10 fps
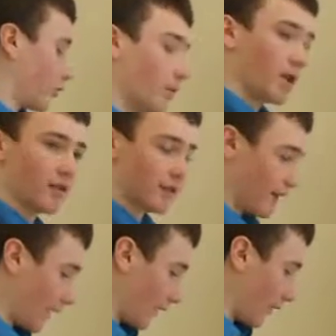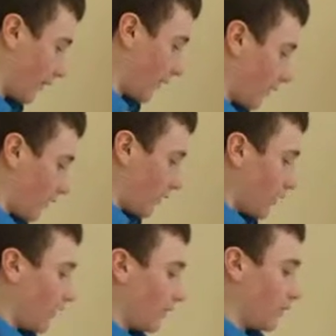Romeo Dallaire,
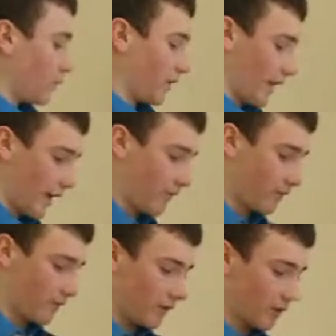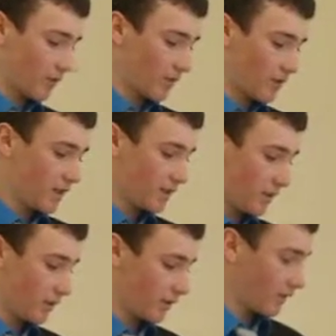with a handful of ill-equipped
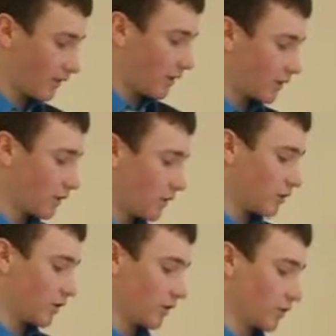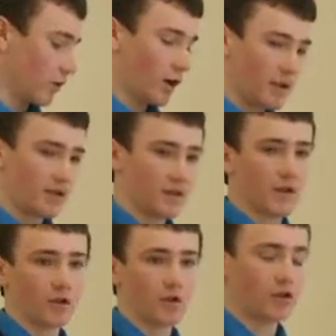peacekeepers, stood between the Rwandans and
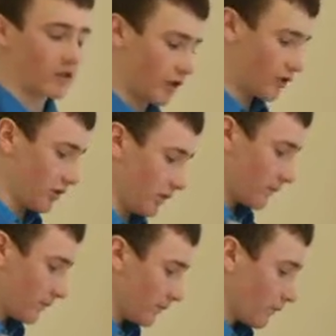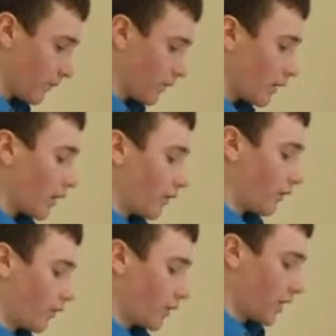utter destruction.
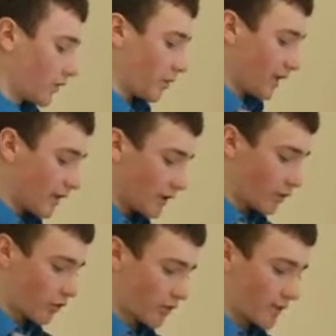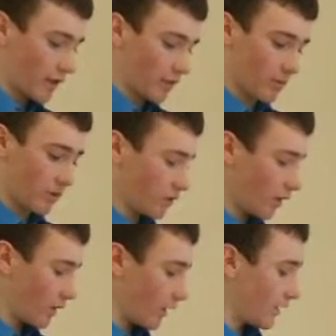Though the UN repeatedly ordered Dallaire to
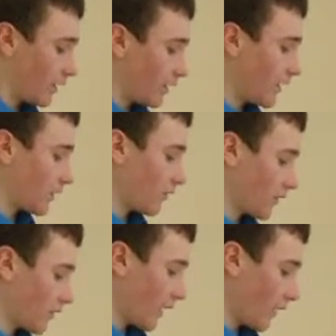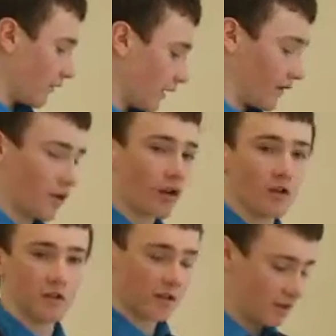withdraw, he stood his ground and did
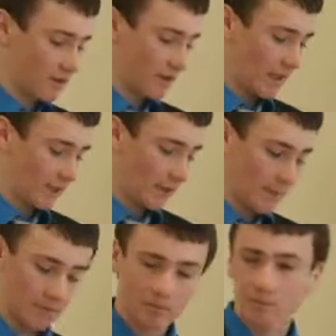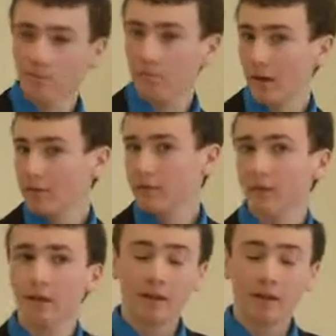all he could to save lives. But,